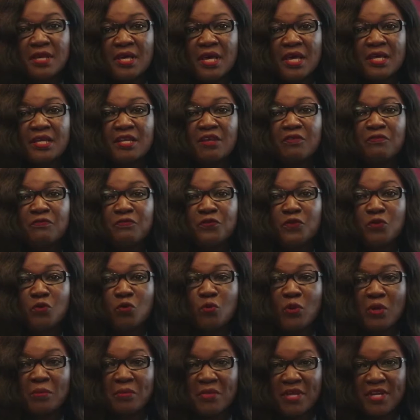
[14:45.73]
and the few
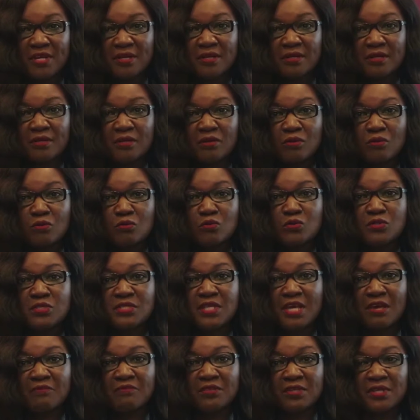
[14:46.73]
women who
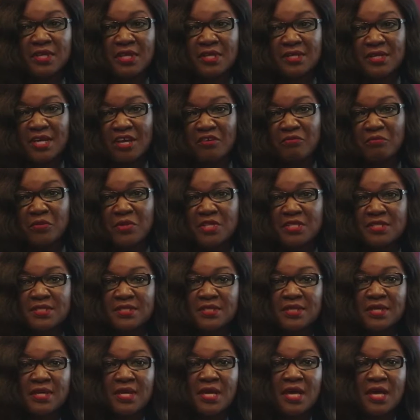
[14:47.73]
served in that government.